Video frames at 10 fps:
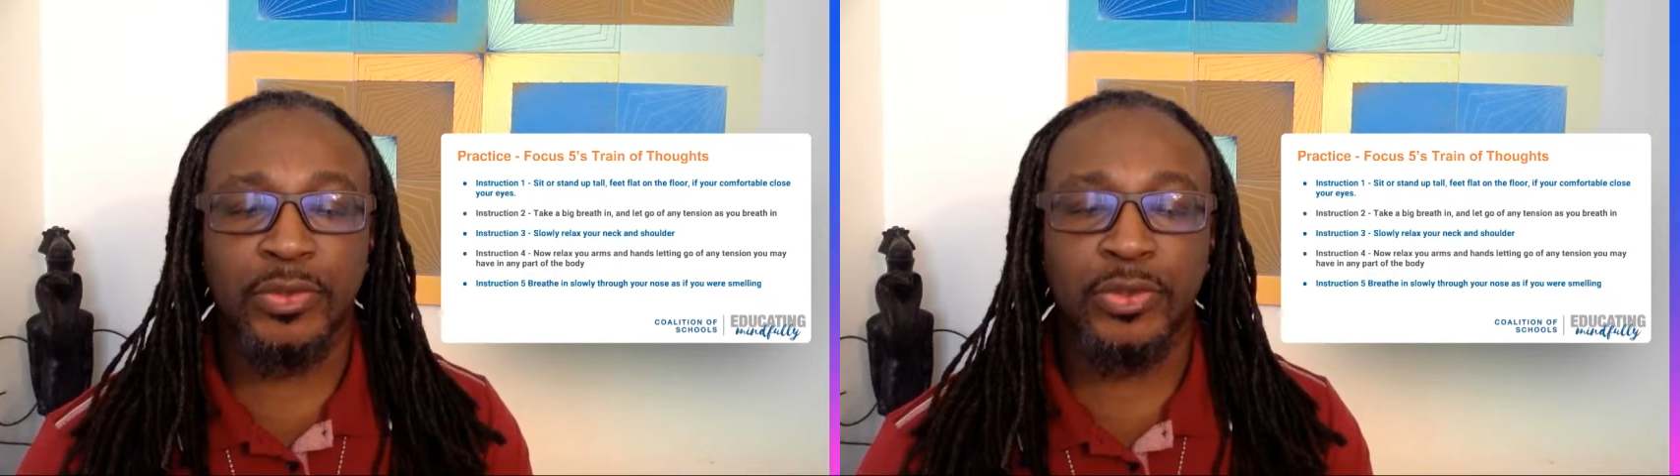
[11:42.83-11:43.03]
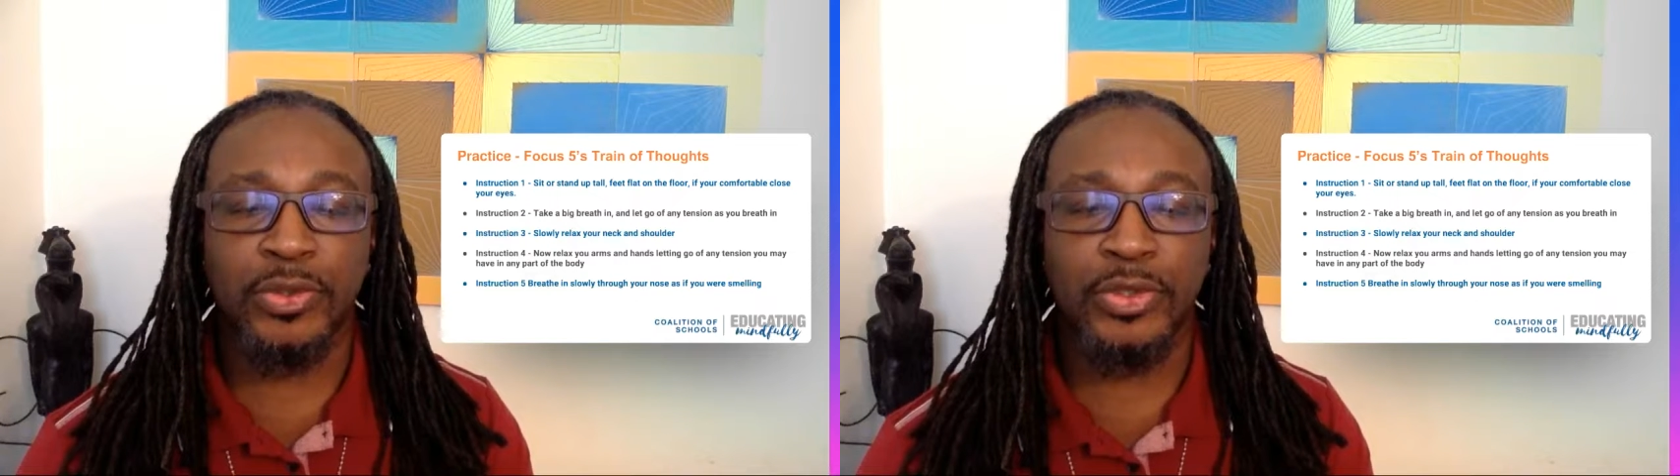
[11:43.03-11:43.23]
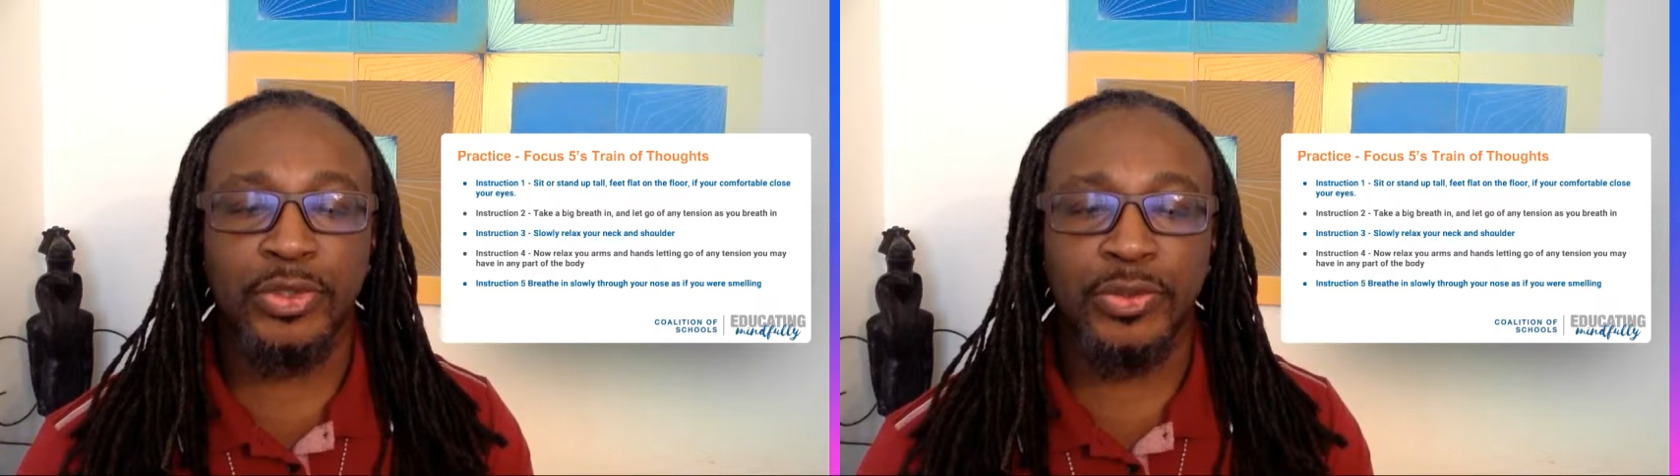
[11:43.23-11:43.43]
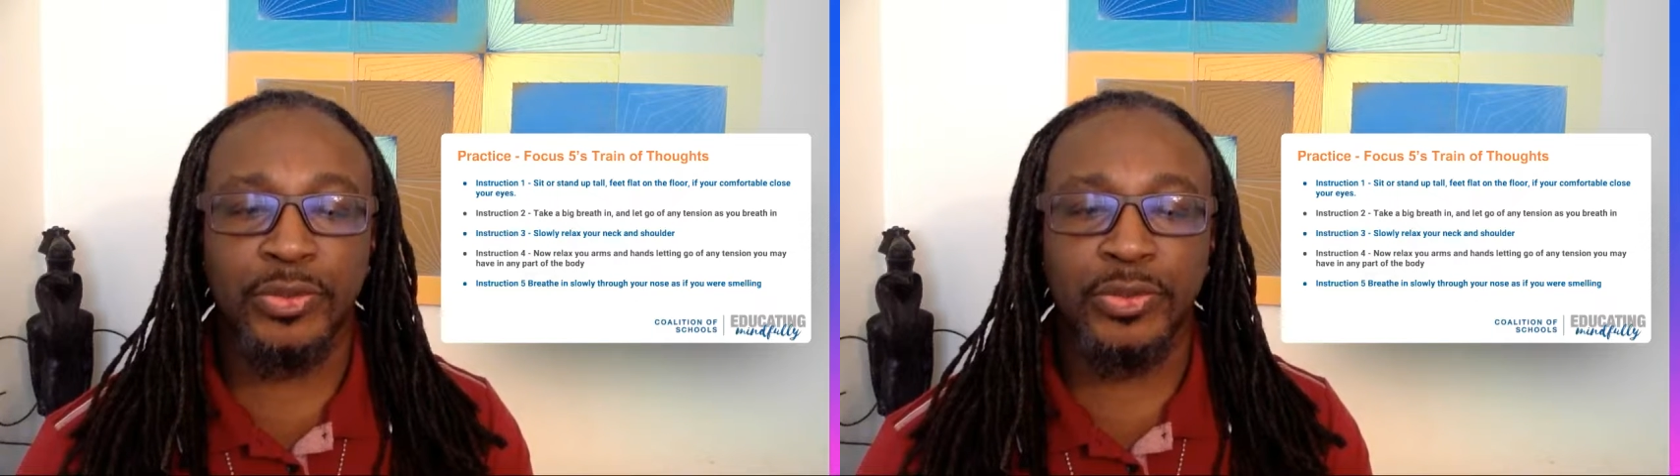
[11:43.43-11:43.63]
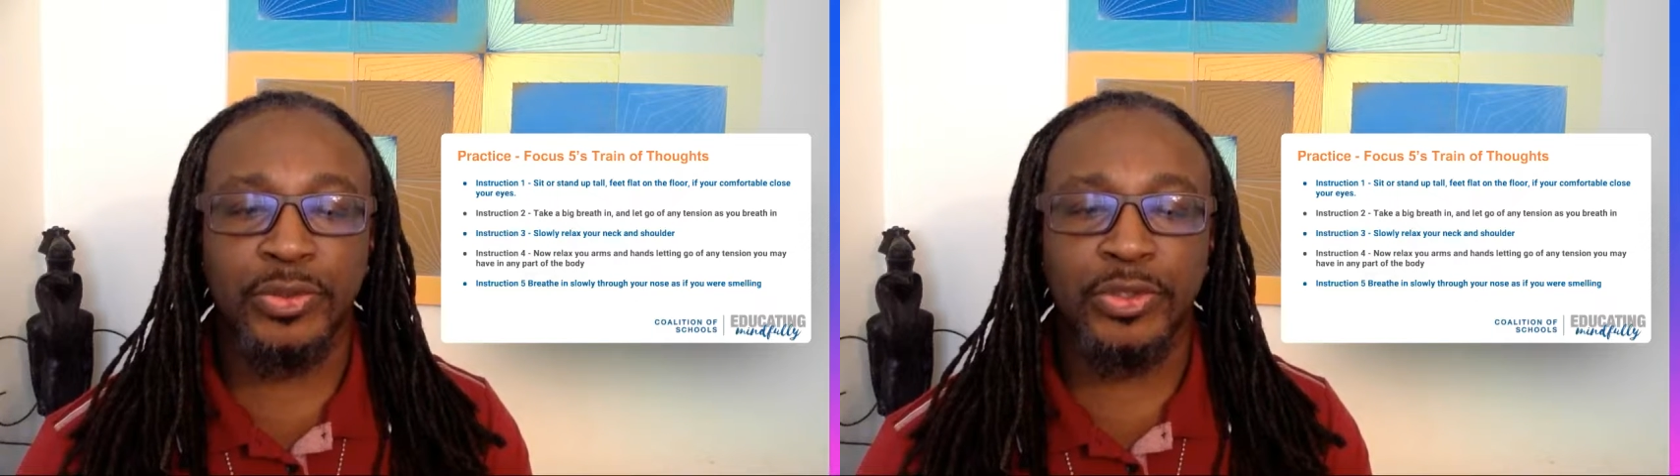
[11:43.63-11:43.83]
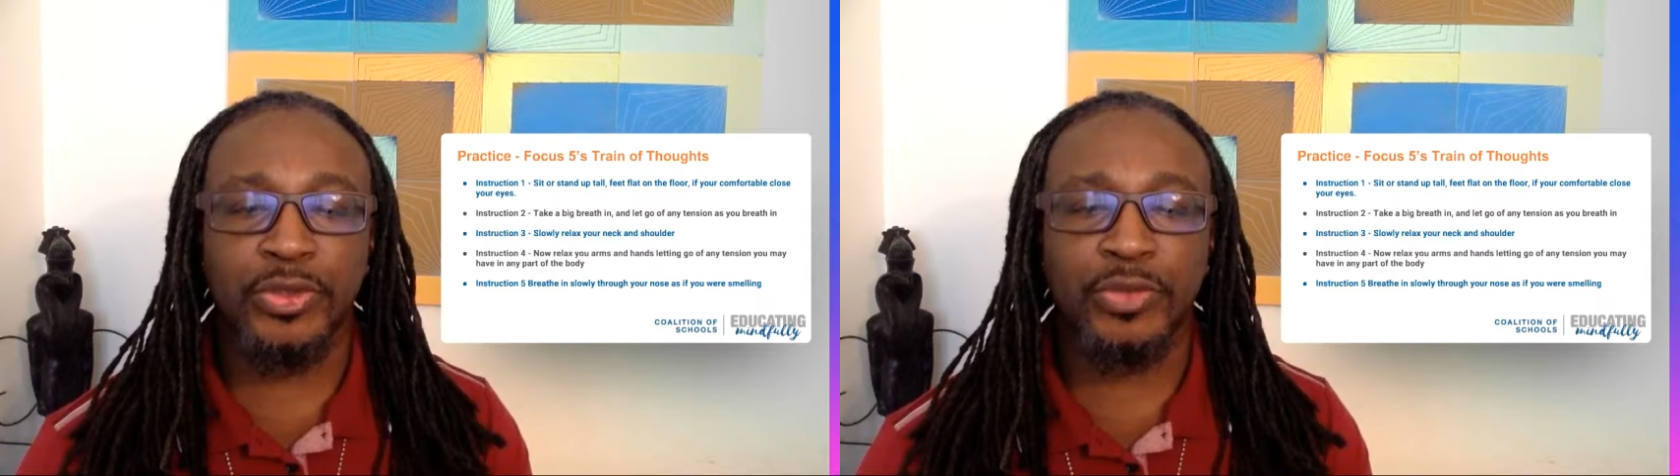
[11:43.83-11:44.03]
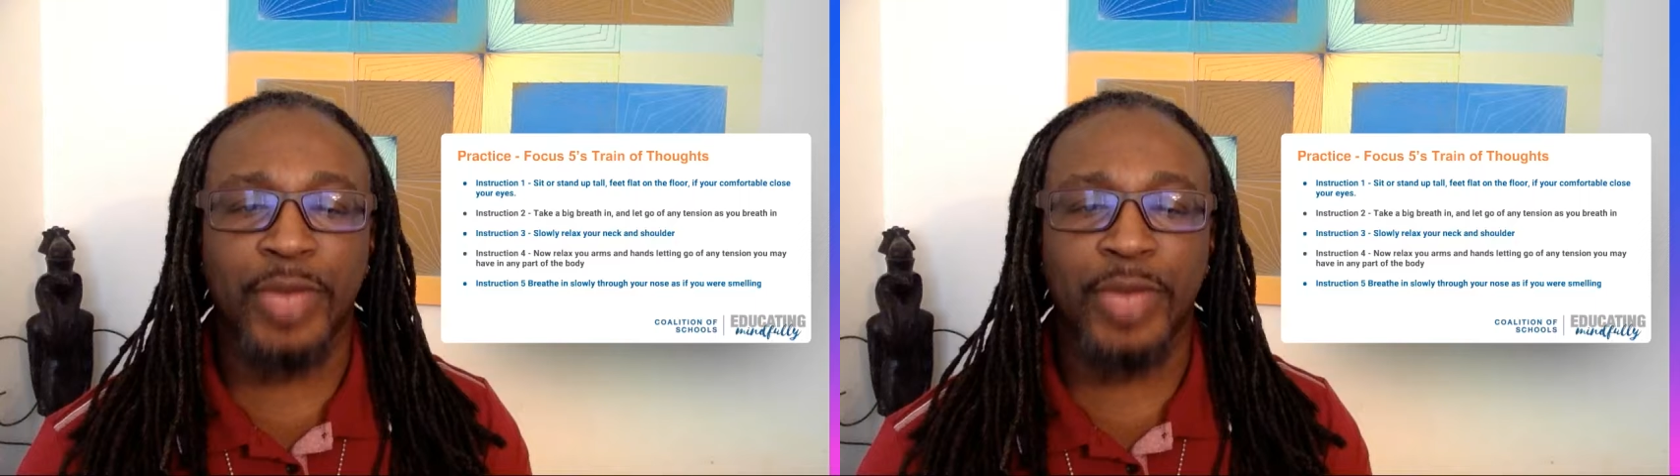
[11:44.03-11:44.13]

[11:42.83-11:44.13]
on you, your